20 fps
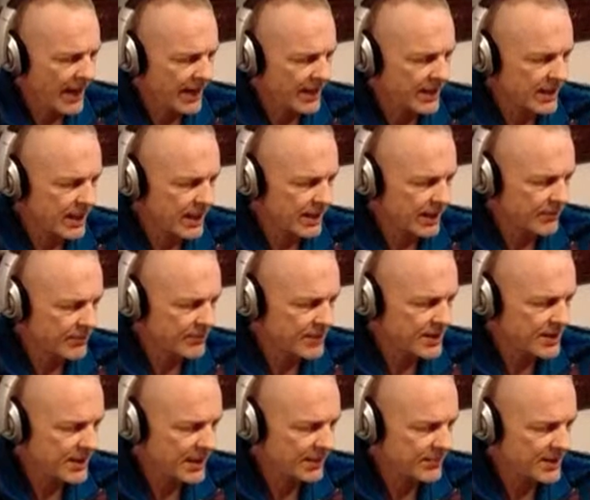and none of them
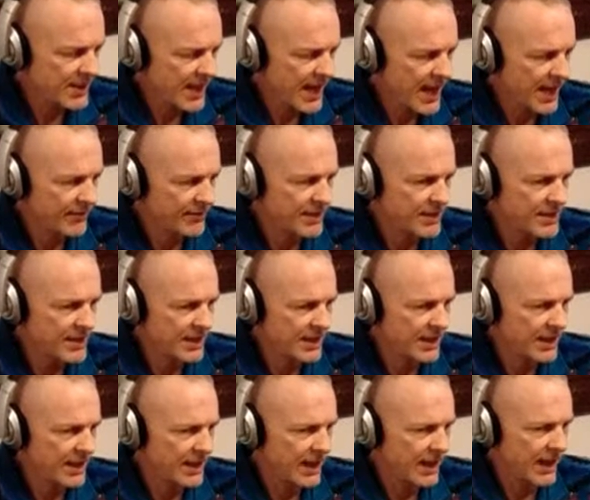seem to have this
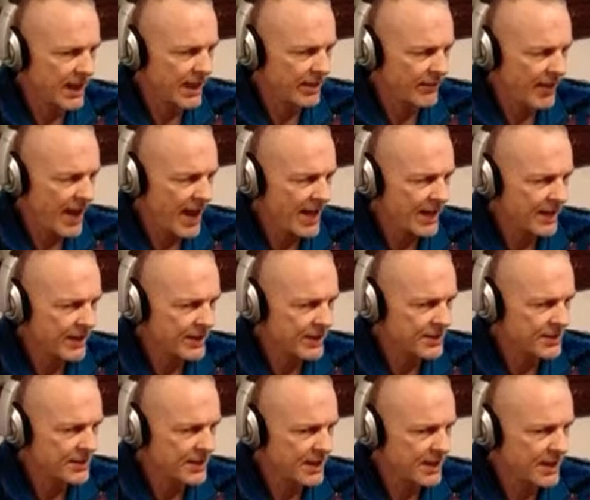in it, and I've added
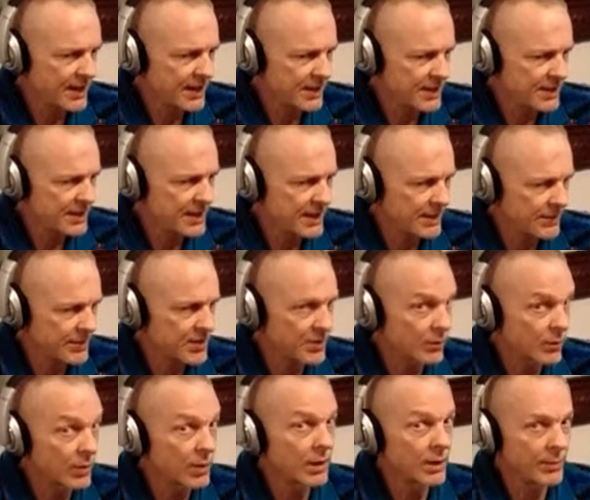this in, and this seems
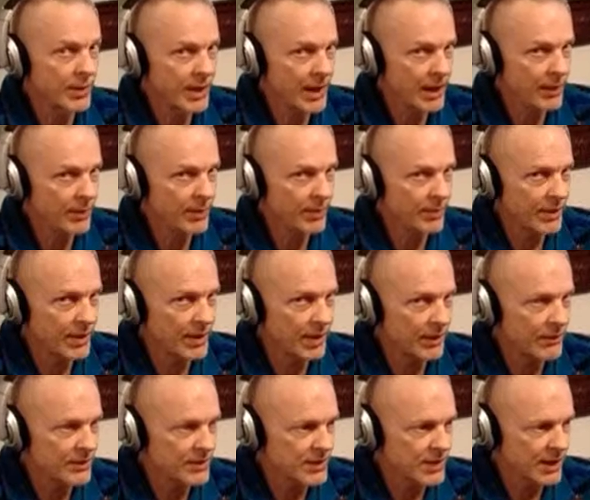to really be helping me
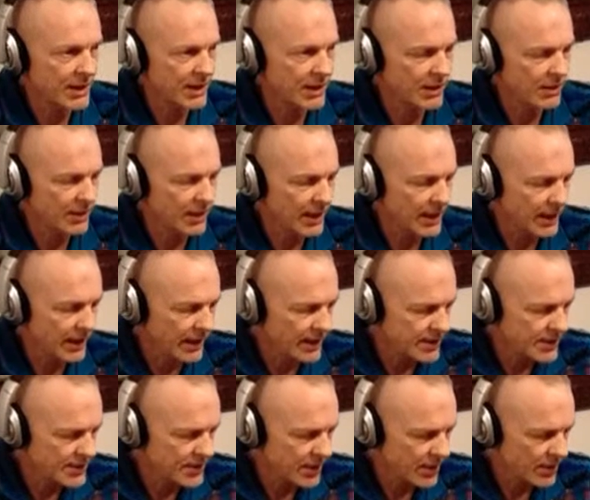all of a sudden here lately.
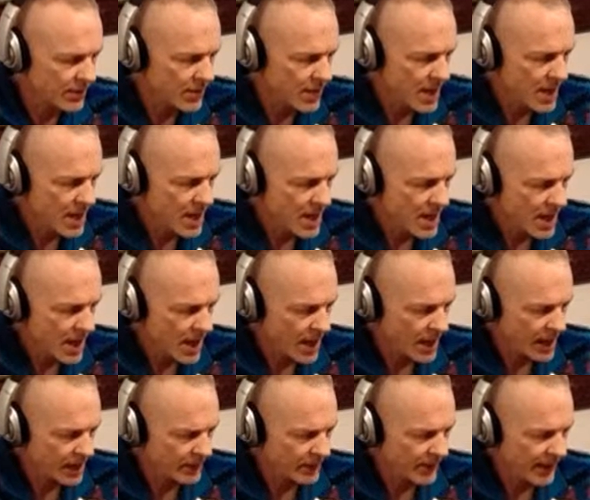So
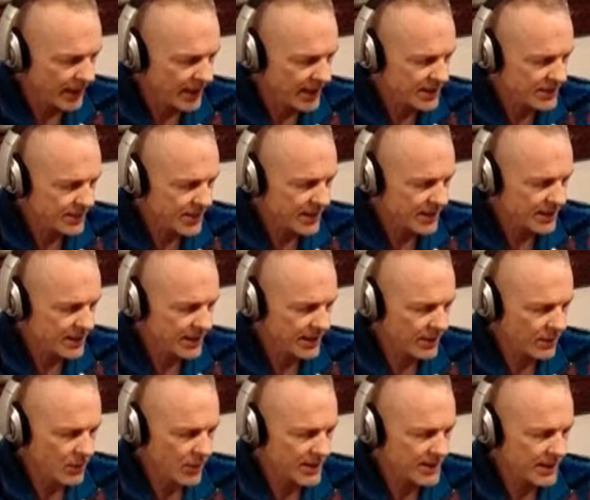and it's
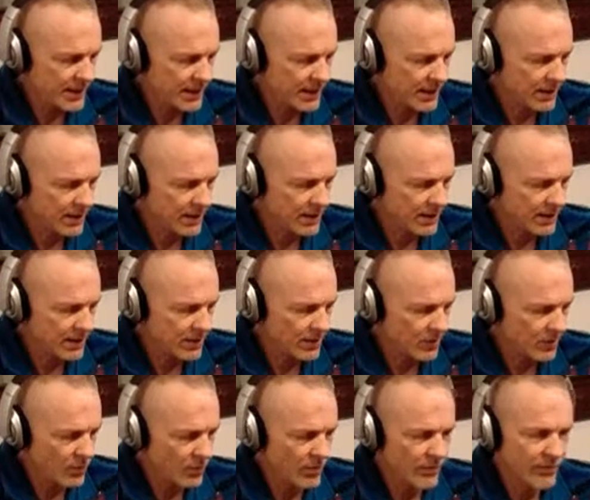basically what's in,
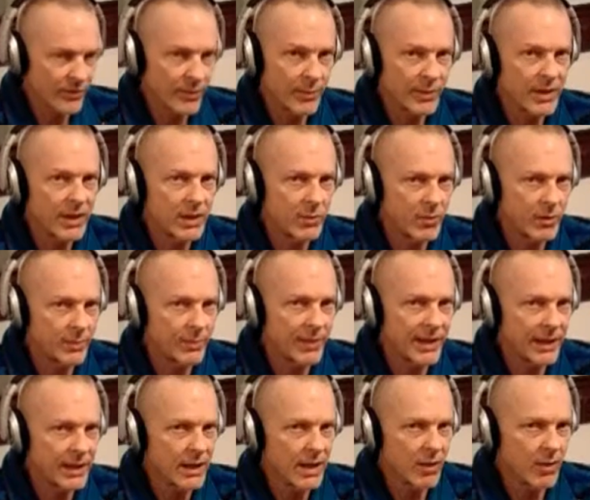we're familiar with
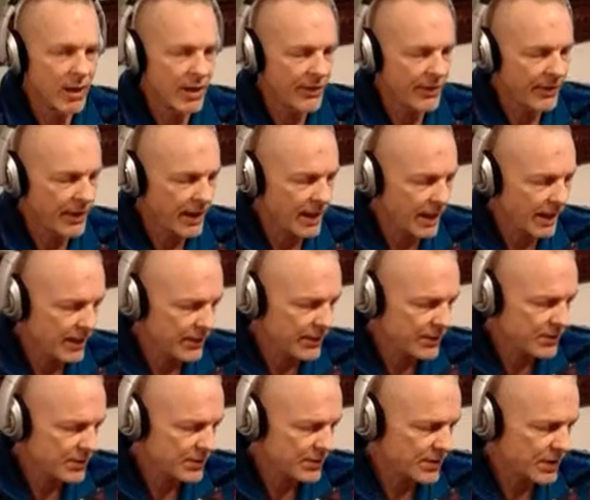Beano, I think.
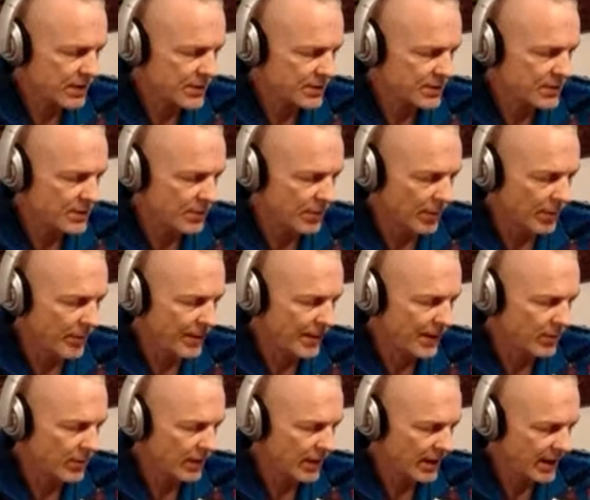This one's called Super
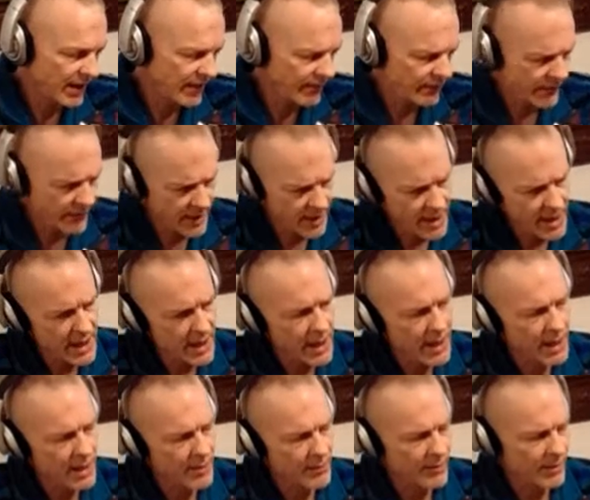Bean Relief,
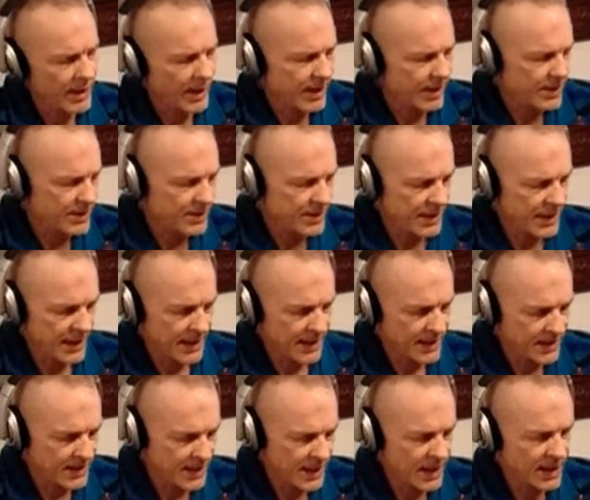but it's the
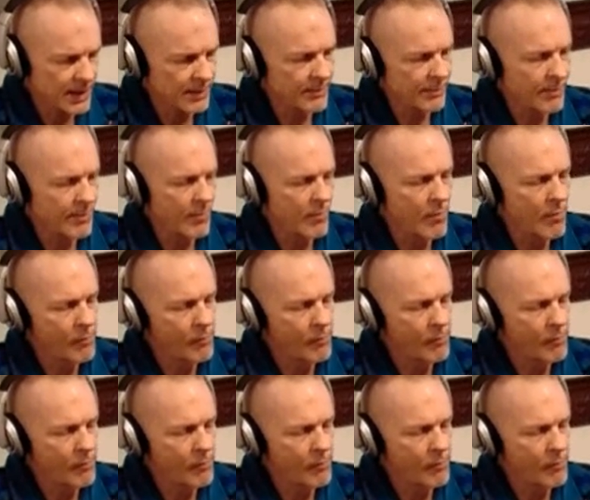enzyme